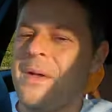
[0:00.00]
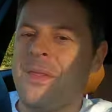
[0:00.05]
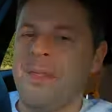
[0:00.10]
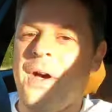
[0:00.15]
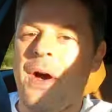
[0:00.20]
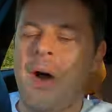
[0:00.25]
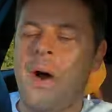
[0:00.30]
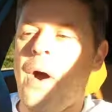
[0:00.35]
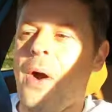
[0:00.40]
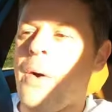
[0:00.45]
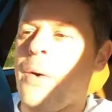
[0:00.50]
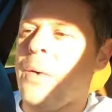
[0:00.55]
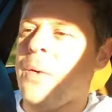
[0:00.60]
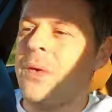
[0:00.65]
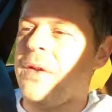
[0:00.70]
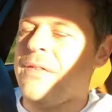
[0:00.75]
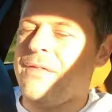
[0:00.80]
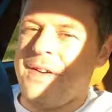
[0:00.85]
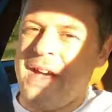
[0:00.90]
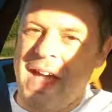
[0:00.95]
The
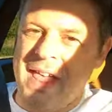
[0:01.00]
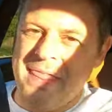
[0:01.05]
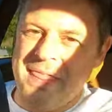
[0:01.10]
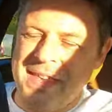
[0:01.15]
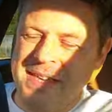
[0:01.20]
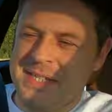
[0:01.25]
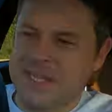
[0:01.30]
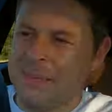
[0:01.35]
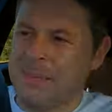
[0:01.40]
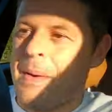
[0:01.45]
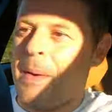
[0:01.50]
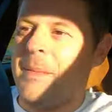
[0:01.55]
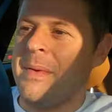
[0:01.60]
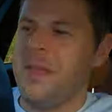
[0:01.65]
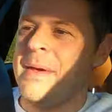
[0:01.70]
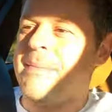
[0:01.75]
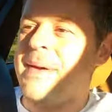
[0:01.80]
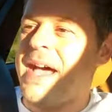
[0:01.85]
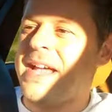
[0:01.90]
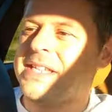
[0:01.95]
whole event, this is
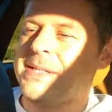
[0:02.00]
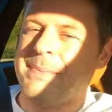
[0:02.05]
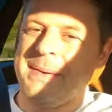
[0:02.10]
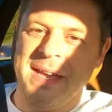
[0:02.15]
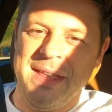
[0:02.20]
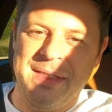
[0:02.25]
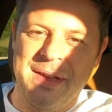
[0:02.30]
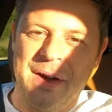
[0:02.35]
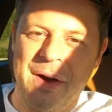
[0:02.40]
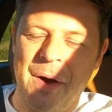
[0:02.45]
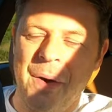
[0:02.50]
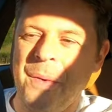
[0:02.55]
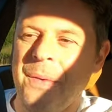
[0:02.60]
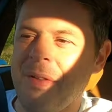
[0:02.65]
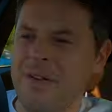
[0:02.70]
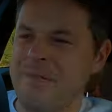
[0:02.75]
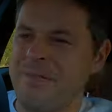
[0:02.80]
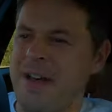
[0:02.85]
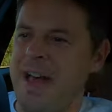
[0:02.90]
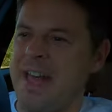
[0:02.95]
probably the best bit, the
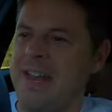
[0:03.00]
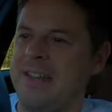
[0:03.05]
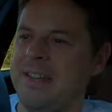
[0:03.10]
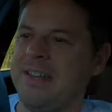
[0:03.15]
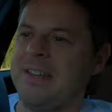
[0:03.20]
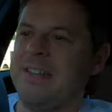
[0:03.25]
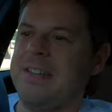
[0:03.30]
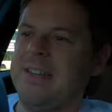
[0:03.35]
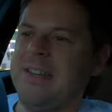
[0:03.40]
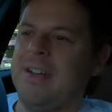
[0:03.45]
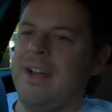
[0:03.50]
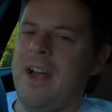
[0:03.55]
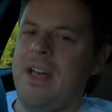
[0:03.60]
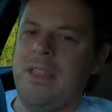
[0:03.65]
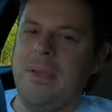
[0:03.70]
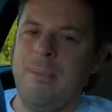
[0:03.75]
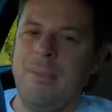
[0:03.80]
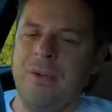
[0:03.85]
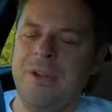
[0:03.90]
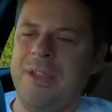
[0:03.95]
whole event
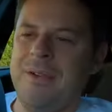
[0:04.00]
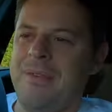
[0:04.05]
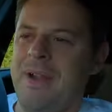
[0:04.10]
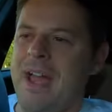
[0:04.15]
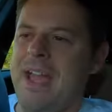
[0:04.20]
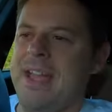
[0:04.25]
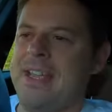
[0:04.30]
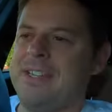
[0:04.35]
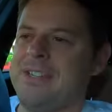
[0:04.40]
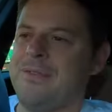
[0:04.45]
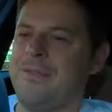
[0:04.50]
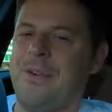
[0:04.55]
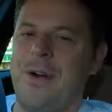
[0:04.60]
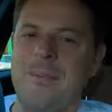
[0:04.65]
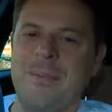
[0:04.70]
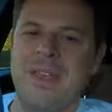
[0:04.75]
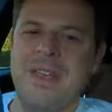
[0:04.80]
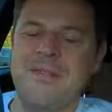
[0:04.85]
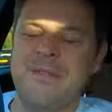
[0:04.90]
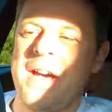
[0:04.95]
and the money raised
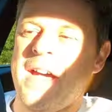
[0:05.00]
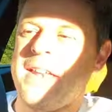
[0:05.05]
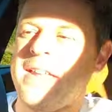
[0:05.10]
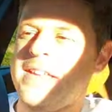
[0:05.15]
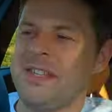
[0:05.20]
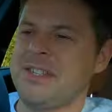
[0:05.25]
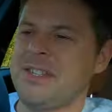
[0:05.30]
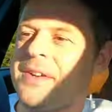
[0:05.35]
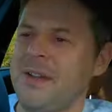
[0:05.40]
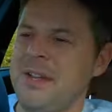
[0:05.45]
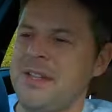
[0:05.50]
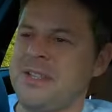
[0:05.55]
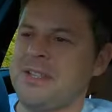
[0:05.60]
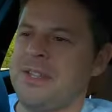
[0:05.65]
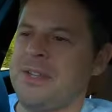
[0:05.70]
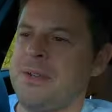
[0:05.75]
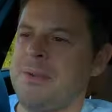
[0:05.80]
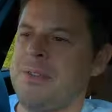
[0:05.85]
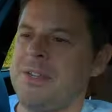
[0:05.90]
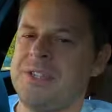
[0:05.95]
from the event is going
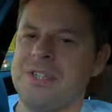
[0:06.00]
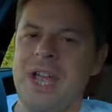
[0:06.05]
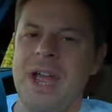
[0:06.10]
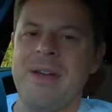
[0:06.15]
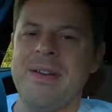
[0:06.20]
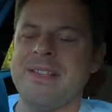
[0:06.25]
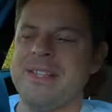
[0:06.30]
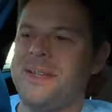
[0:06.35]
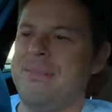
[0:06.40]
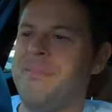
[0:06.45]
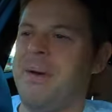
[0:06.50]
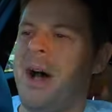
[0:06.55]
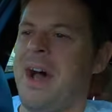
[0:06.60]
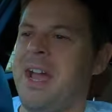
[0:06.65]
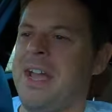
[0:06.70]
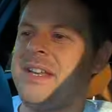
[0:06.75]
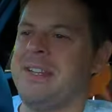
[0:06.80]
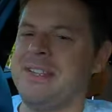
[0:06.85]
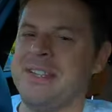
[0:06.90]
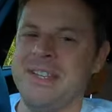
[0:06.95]
to the charity
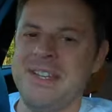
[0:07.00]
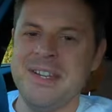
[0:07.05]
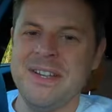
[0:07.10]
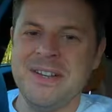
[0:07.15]
Mind.